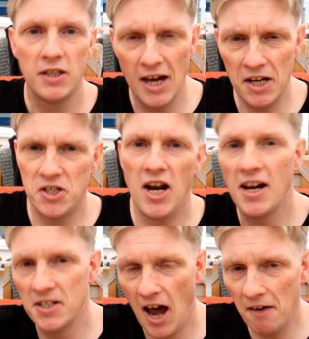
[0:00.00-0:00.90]
get
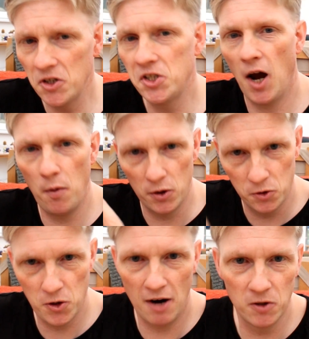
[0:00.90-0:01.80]
changed, have a shower,
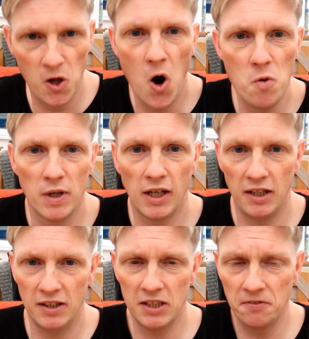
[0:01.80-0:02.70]
travel home
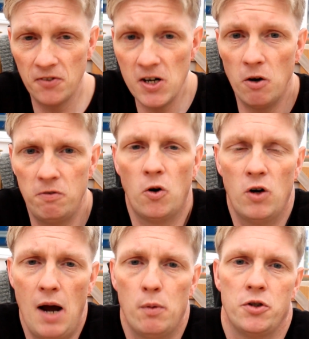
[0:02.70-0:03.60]
again. That's 3 or
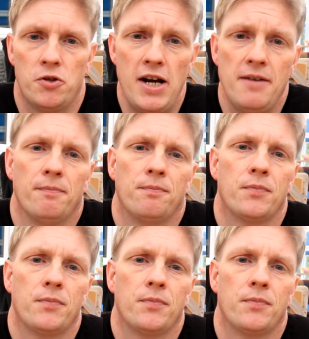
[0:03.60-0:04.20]
4 hours, right?